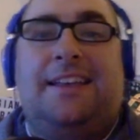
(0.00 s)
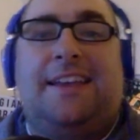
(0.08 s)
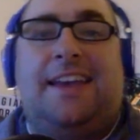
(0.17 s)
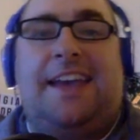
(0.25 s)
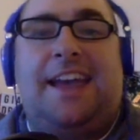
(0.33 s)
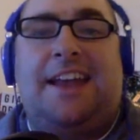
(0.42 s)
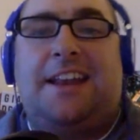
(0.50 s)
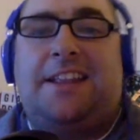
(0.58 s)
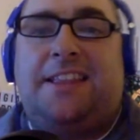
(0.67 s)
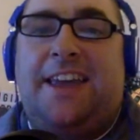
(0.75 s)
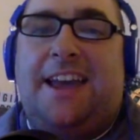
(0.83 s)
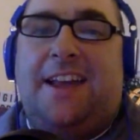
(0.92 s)
And at
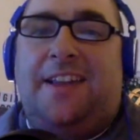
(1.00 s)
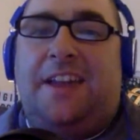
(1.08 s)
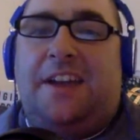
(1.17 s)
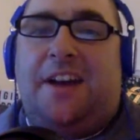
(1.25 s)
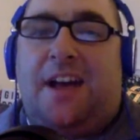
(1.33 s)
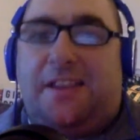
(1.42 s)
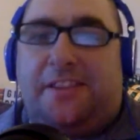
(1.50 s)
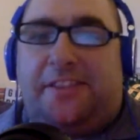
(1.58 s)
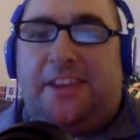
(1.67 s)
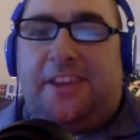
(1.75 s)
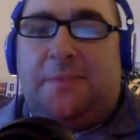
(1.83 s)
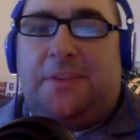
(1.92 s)
the LA
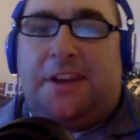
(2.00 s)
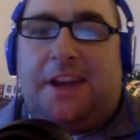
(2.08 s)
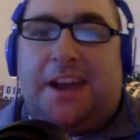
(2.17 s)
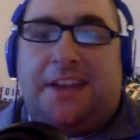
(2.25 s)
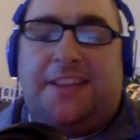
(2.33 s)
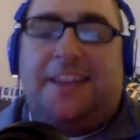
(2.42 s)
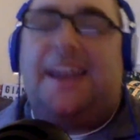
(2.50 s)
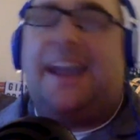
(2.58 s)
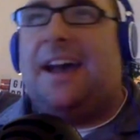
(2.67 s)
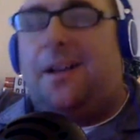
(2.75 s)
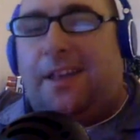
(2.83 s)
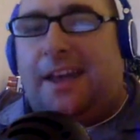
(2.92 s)
Coliseum tonight, the
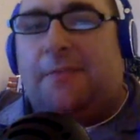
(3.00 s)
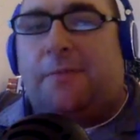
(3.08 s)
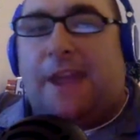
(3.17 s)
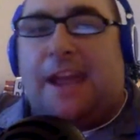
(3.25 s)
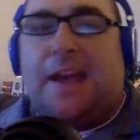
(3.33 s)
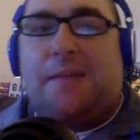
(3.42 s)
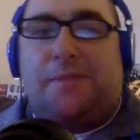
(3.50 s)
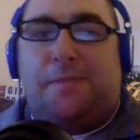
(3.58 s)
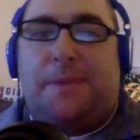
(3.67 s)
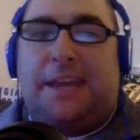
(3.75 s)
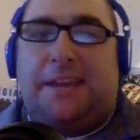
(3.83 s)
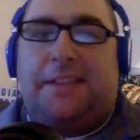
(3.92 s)
LA Rams
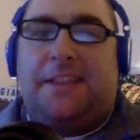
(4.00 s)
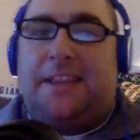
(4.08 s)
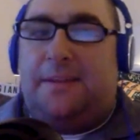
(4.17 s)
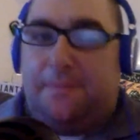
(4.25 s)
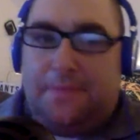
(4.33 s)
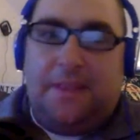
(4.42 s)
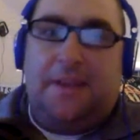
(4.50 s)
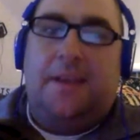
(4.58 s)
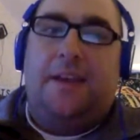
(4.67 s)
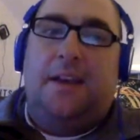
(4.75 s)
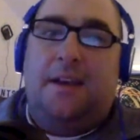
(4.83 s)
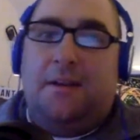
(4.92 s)
beat the
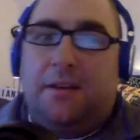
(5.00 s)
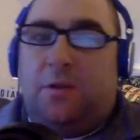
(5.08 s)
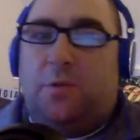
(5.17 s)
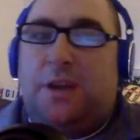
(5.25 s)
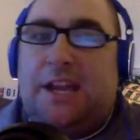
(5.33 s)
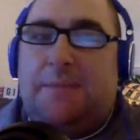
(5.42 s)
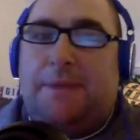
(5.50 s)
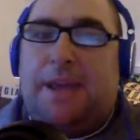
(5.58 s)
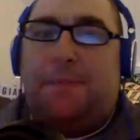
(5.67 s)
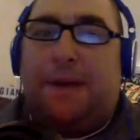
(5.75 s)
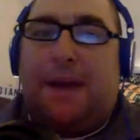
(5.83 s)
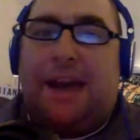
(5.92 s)
Green
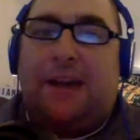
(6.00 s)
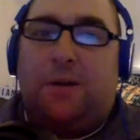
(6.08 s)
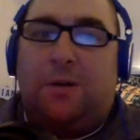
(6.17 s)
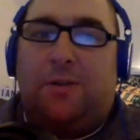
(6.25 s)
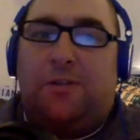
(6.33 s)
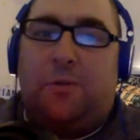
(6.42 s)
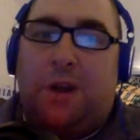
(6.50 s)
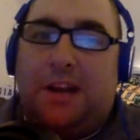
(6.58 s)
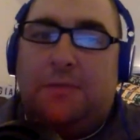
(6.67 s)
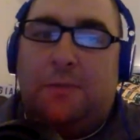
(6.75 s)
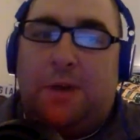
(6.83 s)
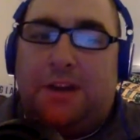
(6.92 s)
Bay Packers
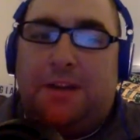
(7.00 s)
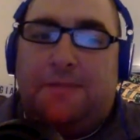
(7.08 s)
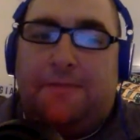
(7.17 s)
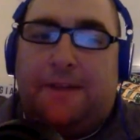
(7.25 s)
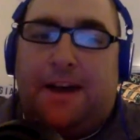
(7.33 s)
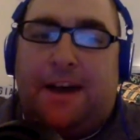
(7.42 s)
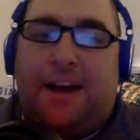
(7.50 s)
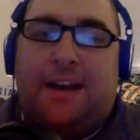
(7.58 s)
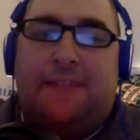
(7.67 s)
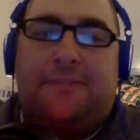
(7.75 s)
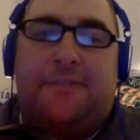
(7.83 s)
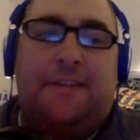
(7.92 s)

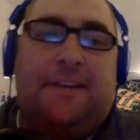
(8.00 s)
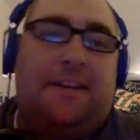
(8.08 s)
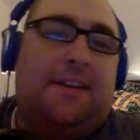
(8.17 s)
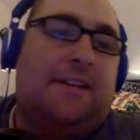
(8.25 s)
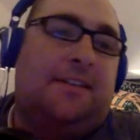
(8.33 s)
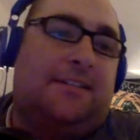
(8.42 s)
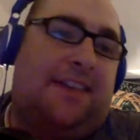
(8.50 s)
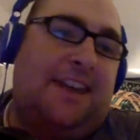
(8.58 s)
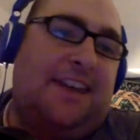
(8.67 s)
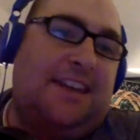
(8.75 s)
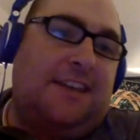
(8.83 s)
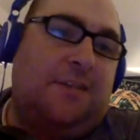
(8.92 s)
21-5.
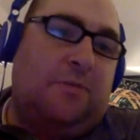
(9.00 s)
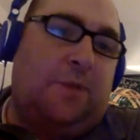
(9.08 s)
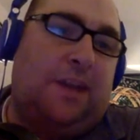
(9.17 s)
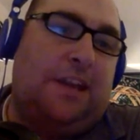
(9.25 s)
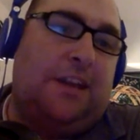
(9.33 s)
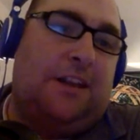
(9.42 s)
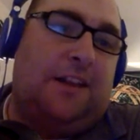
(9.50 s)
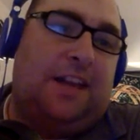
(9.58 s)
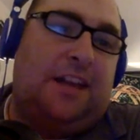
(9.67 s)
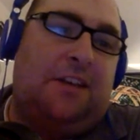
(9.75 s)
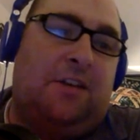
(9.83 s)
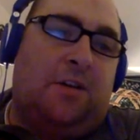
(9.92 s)
Taking the win,
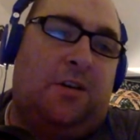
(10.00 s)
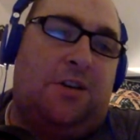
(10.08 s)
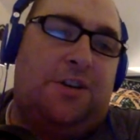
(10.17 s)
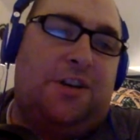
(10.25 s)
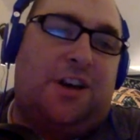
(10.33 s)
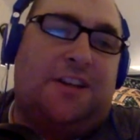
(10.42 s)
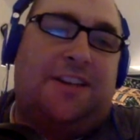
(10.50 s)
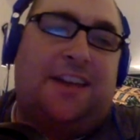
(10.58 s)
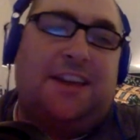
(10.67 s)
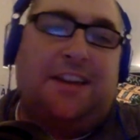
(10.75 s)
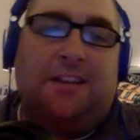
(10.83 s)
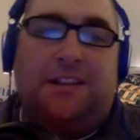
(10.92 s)
Clayton Kershaw.
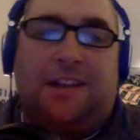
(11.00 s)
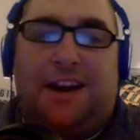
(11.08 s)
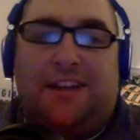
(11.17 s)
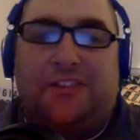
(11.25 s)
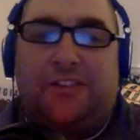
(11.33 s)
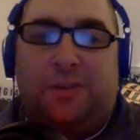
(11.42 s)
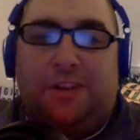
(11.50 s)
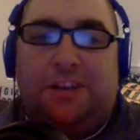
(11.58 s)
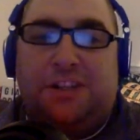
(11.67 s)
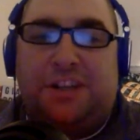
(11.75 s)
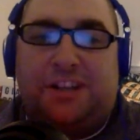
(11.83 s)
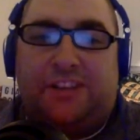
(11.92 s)
Taking the loss, Yolis
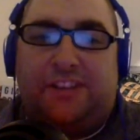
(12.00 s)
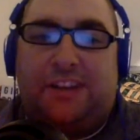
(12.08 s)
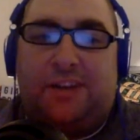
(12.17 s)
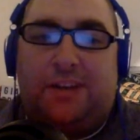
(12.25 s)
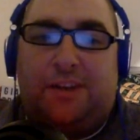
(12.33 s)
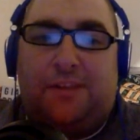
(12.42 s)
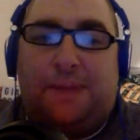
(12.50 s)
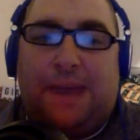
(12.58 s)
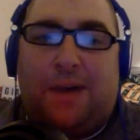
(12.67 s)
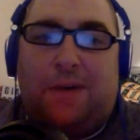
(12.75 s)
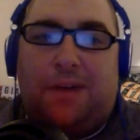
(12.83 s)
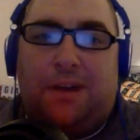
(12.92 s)
Chassin, who gets
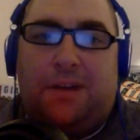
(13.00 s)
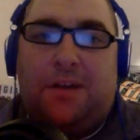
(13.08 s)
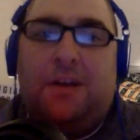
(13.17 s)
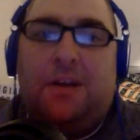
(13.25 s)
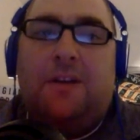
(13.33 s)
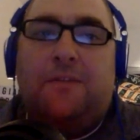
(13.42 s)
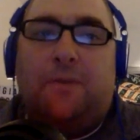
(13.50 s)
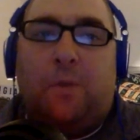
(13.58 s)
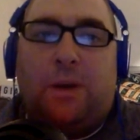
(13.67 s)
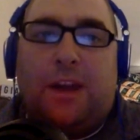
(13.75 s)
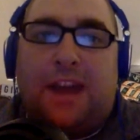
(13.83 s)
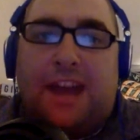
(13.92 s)
pounded
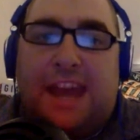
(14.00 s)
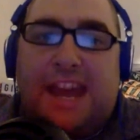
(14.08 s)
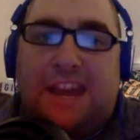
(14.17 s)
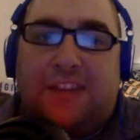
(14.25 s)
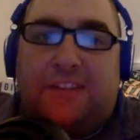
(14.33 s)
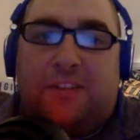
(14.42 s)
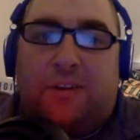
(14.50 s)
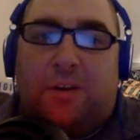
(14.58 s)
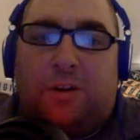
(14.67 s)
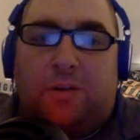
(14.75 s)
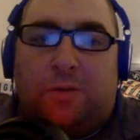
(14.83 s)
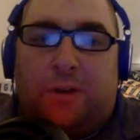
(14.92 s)
for 8
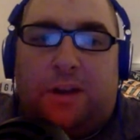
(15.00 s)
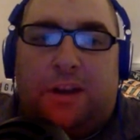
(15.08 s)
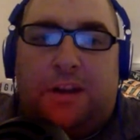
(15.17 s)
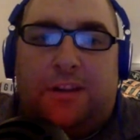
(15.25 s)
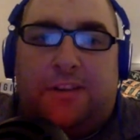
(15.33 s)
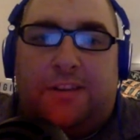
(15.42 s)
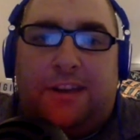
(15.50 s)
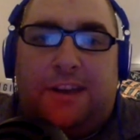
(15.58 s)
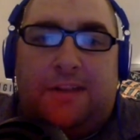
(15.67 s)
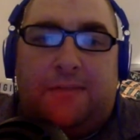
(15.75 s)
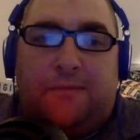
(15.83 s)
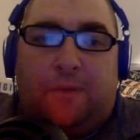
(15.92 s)
earned runs
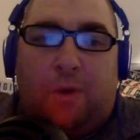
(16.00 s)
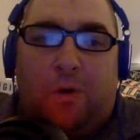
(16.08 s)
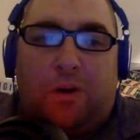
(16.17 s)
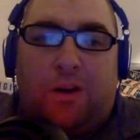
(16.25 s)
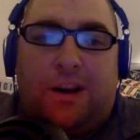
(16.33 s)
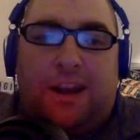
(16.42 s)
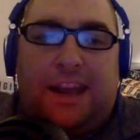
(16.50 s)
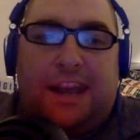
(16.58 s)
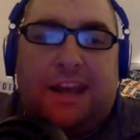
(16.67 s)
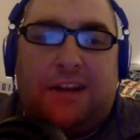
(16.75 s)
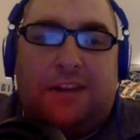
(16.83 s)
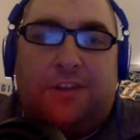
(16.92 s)
in 4
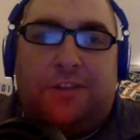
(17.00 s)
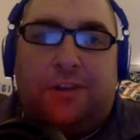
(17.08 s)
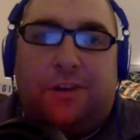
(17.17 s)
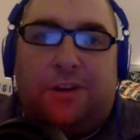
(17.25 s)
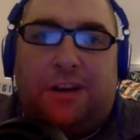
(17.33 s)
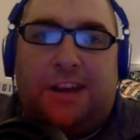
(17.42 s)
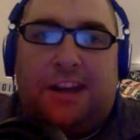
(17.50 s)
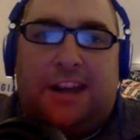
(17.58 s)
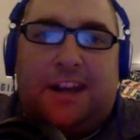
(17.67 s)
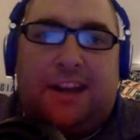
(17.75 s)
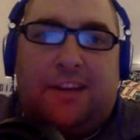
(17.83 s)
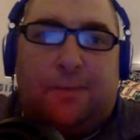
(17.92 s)
and a third
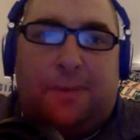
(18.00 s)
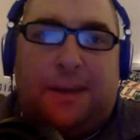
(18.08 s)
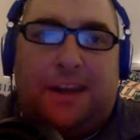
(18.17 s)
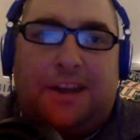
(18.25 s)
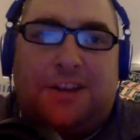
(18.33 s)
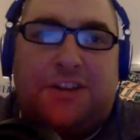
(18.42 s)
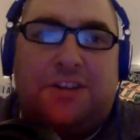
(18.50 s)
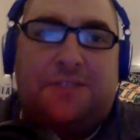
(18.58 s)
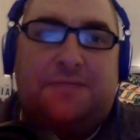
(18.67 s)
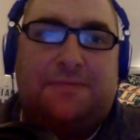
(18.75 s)
innings pitched.